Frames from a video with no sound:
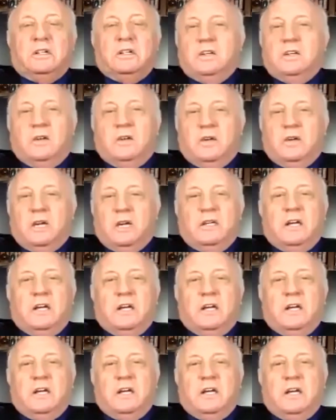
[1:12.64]

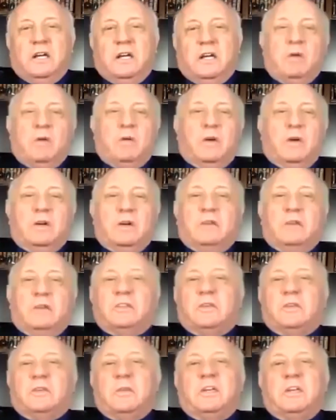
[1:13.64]
it got to the point
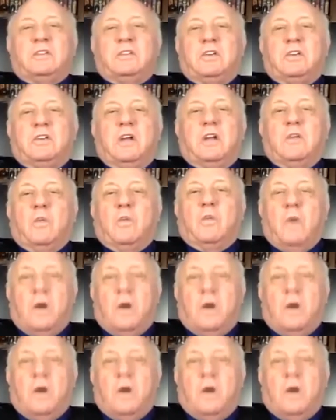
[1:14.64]
where somebody turned on the